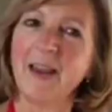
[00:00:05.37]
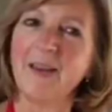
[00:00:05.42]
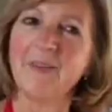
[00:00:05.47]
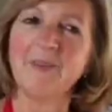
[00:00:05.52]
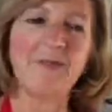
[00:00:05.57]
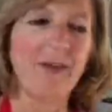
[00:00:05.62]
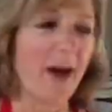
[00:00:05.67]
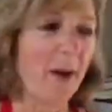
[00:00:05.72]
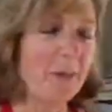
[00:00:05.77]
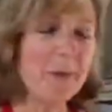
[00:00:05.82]
a
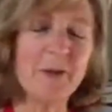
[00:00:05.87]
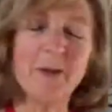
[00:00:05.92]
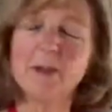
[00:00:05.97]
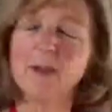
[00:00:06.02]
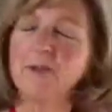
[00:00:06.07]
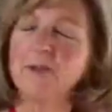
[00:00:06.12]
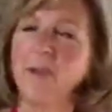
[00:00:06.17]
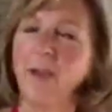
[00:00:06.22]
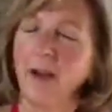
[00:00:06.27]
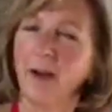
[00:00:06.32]

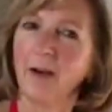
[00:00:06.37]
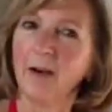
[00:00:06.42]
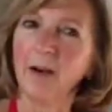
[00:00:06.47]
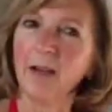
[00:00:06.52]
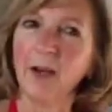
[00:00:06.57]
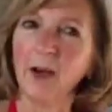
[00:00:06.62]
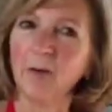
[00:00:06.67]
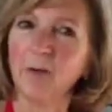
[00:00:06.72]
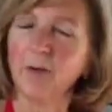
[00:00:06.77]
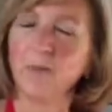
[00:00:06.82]
fabulous fair
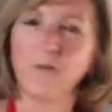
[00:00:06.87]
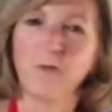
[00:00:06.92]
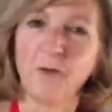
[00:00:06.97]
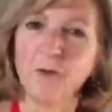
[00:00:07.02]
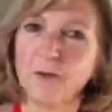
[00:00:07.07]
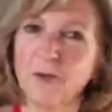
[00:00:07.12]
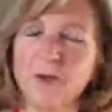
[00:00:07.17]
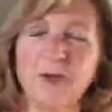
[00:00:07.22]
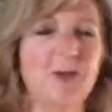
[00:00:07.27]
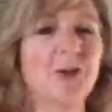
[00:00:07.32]
here at
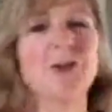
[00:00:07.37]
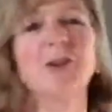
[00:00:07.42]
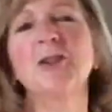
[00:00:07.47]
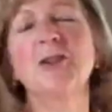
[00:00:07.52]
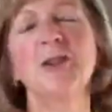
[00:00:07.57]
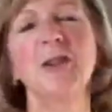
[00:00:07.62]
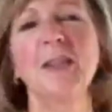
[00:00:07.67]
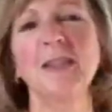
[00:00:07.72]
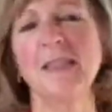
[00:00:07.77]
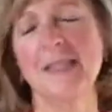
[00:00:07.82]
First
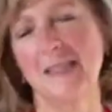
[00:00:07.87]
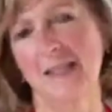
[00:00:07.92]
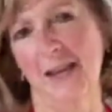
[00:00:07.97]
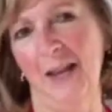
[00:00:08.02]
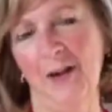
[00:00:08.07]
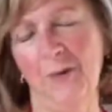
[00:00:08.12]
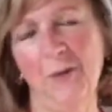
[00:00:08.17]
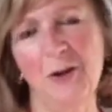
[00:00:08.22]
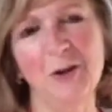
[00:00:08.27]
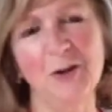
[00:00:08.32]
Church in
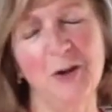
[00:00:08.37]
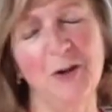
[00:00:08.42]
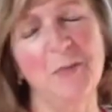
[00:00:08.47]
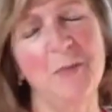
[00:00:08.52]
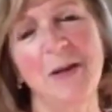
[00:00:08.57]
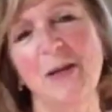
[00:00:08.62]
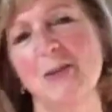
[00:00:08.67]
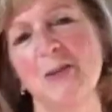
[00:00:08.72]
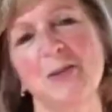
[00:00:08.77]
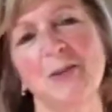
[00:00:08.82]
Sandwich
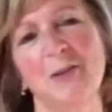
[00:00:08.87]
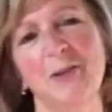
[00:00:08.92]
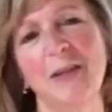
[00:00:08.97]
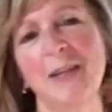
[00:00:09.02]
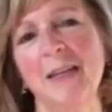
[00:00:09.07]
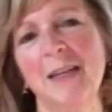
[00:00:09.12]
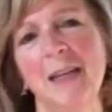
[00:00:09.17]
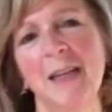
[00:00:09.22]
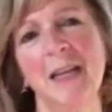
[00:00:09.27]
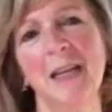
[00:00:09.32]
on Main
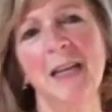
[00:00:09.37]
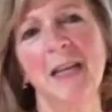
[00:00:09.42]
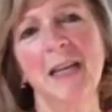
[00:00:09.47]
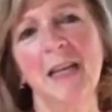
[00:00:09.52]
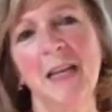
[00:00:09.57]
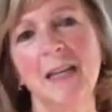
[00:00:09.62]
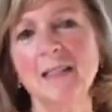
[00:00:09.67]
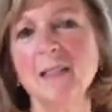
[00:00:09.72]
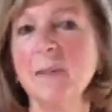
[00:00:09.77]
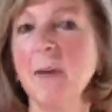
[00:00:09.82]
Street.
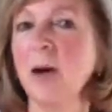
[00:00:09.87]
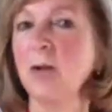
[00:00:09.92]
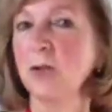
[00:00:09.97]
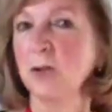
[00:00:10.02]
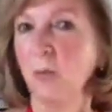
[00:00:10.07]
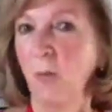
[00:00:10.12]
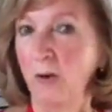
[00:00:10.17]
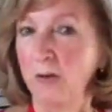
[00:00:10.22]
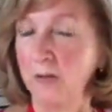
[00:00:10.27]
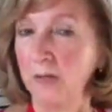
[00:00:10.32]
It's
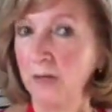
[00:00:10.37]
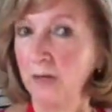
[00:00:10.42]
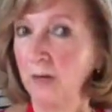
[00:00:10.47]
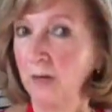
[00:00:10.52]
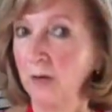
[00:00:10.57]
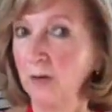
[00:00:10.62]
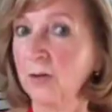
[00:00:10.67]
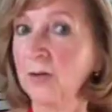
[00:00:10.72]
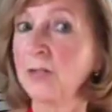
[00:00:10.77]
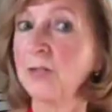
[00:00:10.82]
about 20
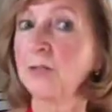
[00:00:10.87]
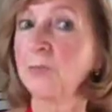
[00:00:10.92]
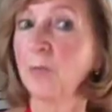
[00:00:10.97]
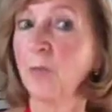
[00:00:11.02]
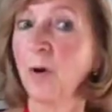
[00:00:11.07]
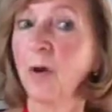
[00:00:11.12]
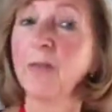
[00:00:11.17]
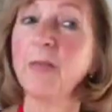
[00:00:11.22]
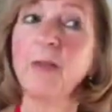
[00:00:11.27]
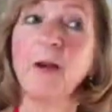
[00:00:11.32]
years
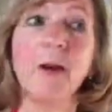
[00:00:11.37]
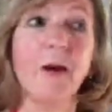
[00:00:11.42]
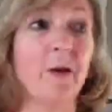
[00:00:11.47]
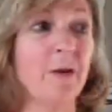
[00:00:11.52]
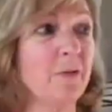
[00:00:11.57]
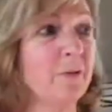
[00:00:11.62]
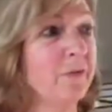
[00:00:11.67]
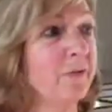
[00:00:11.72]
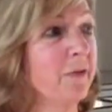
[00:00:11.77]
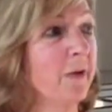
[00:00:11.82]
worth
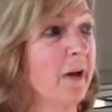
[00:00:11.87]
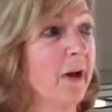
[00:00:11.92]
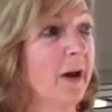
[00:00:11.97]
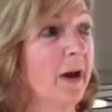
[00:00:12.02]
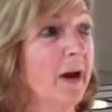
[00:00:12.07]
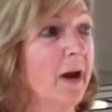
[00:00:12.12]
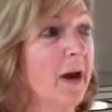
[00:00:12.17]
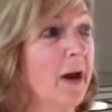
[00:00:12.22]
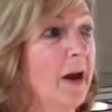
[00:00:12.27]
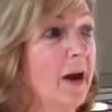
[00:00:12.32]
of
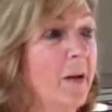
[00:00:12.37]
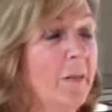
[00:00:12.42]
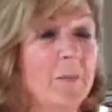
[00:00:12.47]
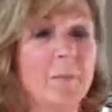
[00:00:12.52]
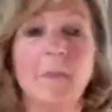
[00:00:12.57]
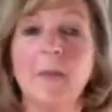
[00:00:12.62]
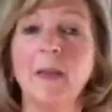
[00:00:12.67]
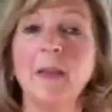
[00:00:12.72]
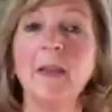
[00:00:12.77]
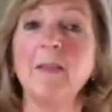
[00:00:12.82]
um,
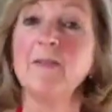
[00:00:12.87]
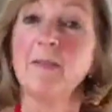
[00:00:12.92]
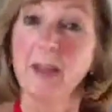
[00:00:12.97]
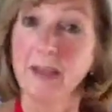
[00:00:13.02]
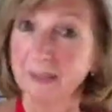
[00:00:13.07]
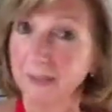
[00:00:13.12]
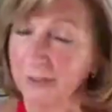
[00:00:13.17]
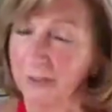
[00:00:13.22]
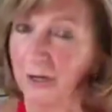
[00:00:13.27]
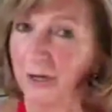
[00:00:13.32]

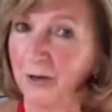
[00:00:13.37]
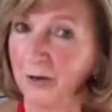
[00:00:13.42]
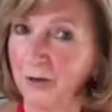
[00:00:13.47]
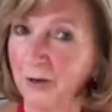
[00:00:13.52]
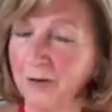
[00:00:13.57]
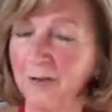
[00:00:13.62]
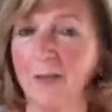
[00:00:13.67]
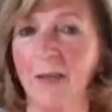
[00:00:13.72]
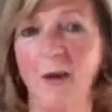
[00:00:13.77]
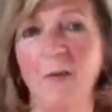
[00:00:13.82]
events
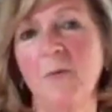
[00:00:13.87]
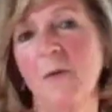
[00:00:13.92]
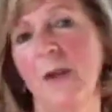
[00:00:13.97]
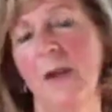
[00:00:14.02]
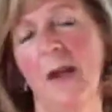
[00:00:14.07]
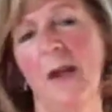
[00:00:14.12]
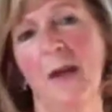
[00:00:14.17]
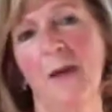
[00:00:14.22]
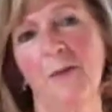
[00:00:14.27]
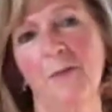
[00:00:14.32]
here that
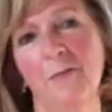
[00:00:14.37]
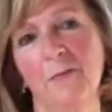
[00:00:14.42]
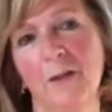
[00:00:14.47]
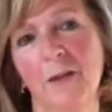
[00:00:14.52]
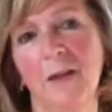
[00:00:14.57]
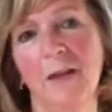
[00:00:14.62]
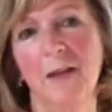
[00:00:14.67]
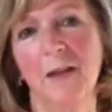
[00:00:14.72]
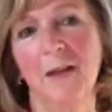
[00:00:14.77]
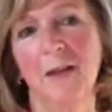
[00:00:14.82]
we have
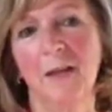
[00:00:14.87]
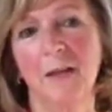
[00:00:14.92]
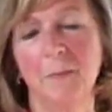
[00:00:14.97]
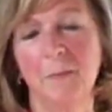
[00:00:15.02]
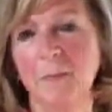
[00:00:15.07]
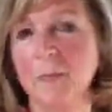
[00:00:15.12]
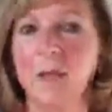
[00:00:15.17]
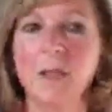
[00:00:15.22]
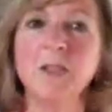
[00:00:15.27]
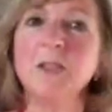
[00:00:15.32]

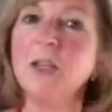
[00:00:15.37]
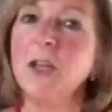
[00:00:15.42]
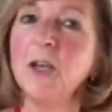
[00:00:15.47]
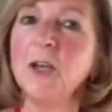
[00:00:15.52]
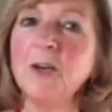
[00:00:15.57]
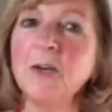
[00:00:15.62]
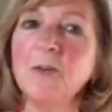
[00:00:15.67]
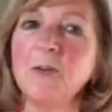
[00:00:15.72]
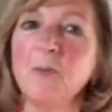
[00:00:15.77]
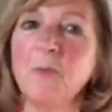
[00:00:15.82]
co-
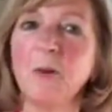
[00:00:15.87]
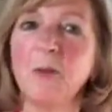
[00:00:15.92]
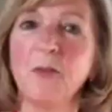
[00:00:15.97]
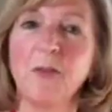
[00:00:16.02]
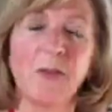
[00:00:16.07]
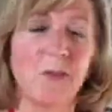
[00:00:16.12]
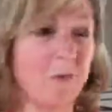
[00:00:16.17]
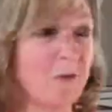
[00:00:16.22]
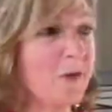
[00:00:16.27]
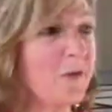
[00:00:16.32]
continued
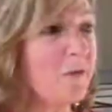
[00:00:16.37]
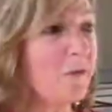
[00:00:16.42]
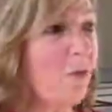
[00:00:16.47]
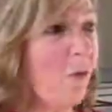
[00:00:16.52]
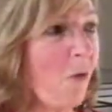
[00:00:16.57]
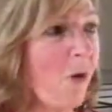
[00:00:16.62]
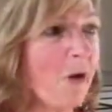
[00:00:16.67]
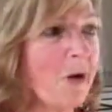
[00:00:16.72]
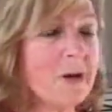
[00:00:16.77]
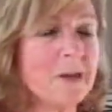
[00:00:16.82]
with three
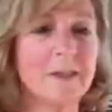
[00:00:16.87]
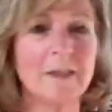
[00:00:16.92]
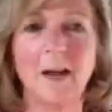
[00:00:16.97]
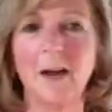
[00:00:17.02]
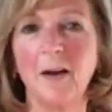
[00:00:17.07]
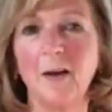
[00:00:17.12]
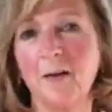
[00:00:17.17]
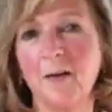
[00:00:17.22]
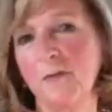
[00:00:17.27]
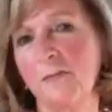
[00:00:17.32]
floors
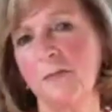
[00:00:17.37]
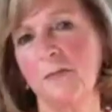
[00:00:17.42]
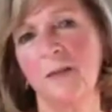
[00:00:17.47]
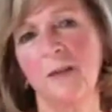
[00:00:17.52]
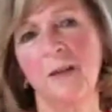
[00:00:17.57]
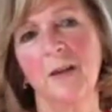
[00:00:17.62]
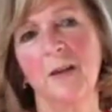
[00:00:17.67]
of,